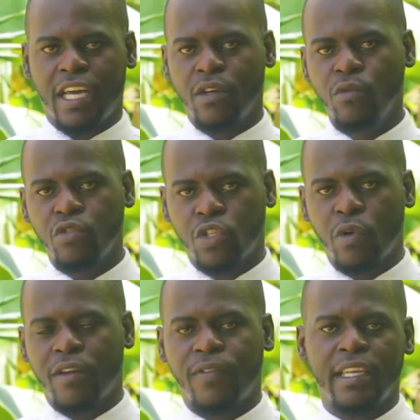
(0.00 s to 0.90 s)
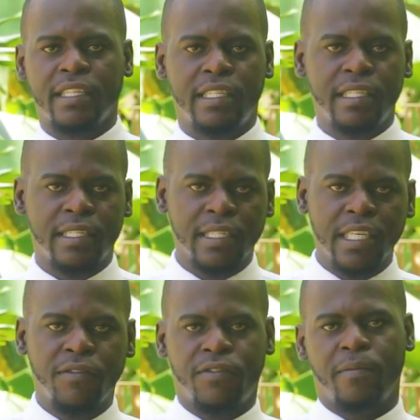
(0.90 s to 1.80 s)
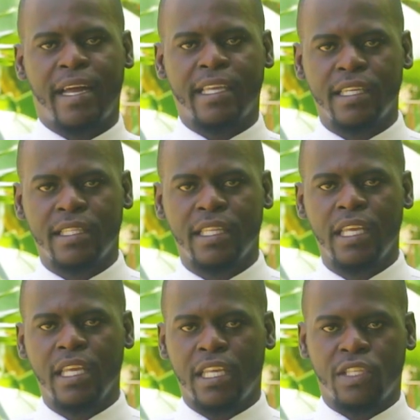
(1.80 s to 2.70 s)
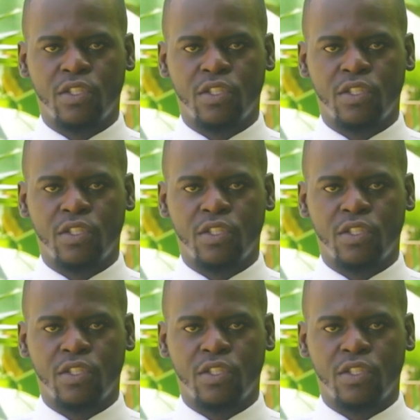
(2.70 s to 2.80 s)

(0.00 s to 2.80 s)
and whosoever is deceived by it is